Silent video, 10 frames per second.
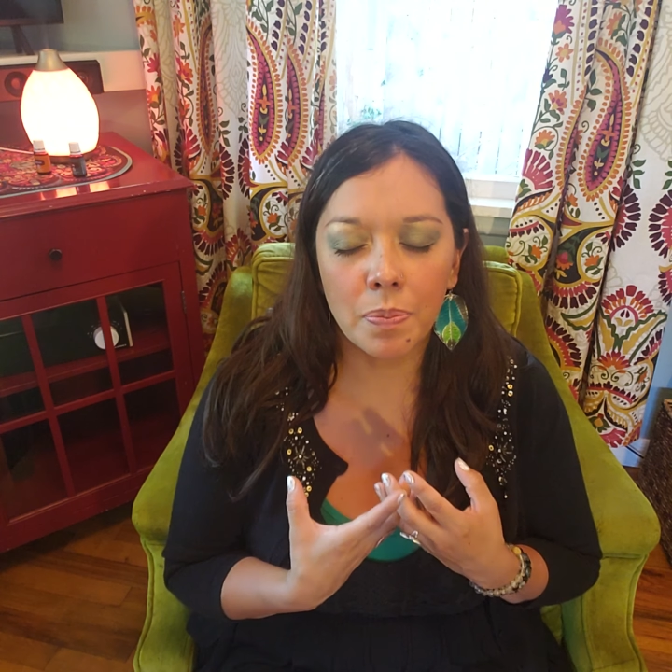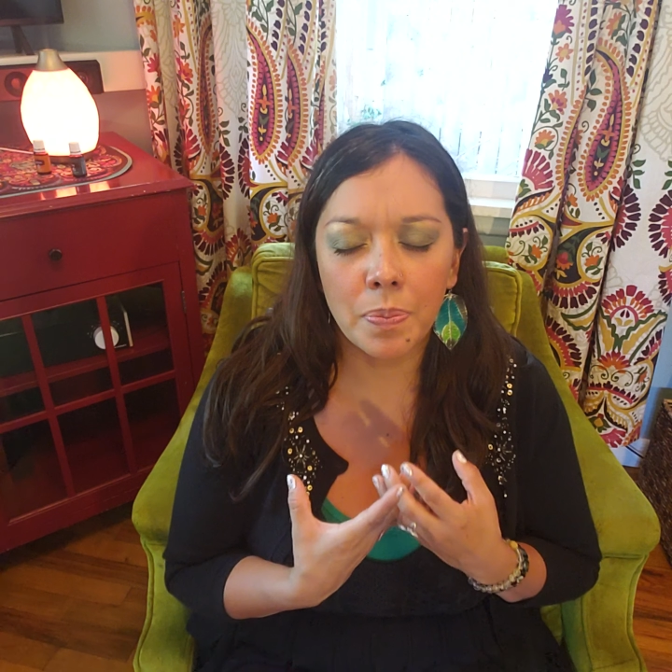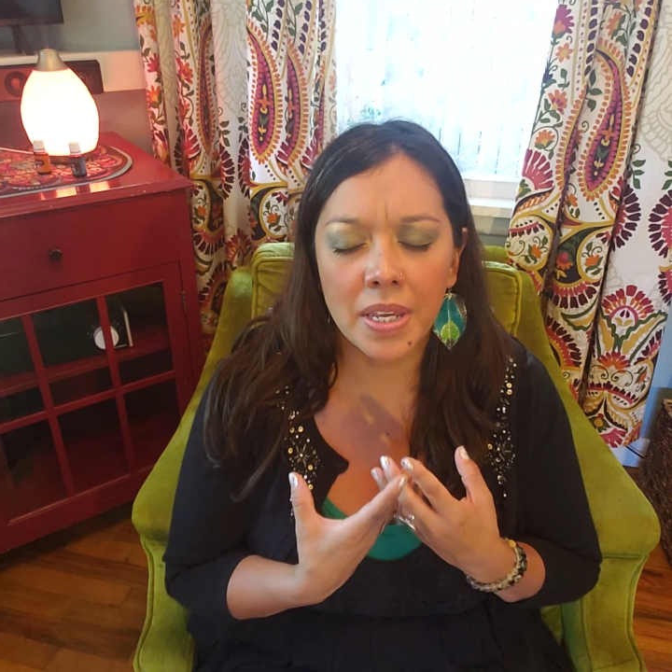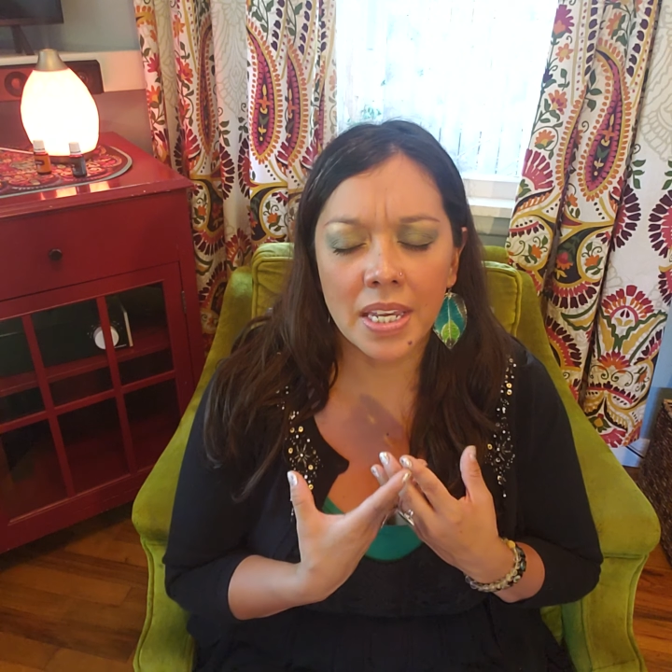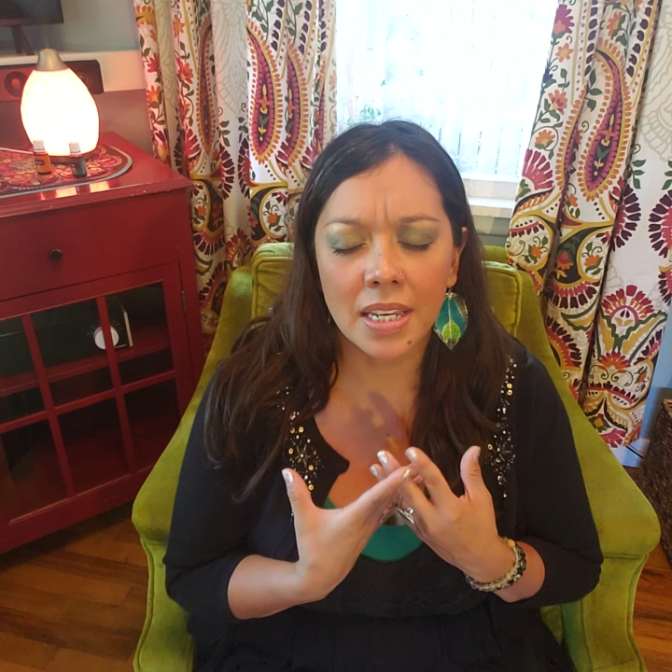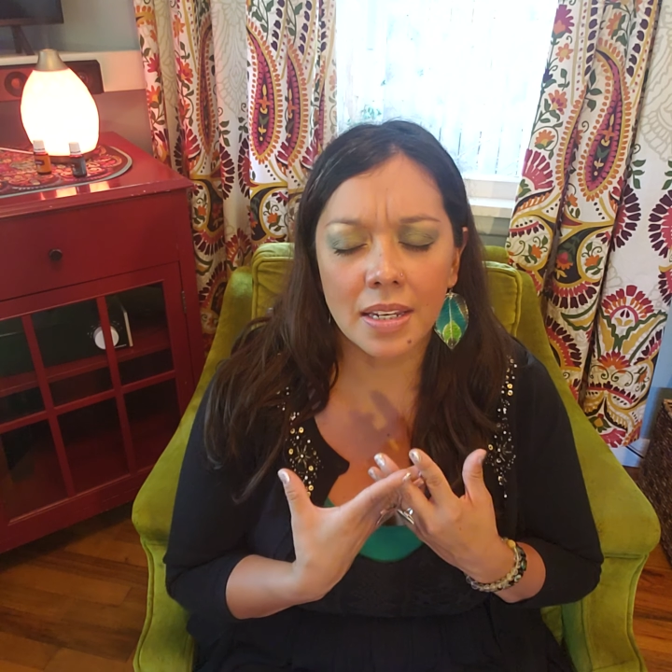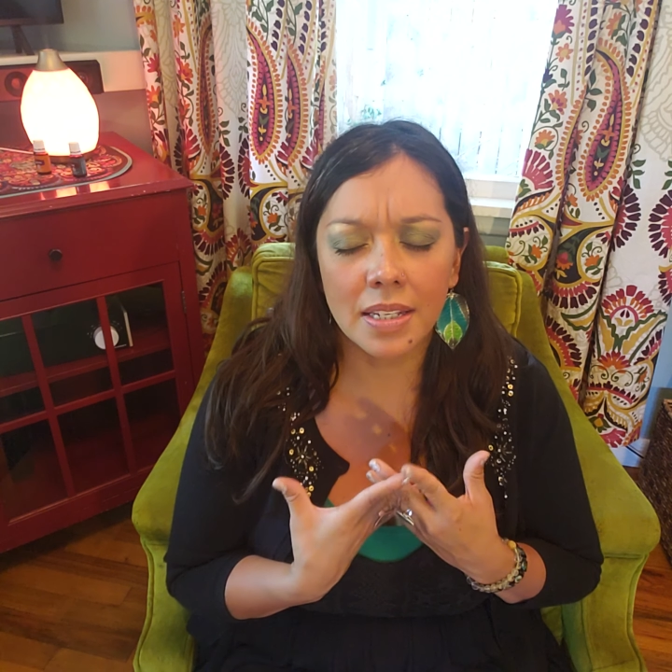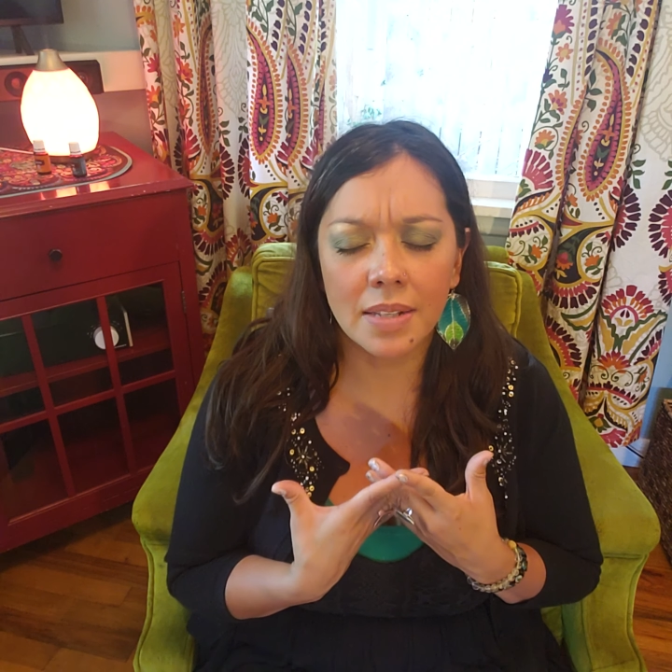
being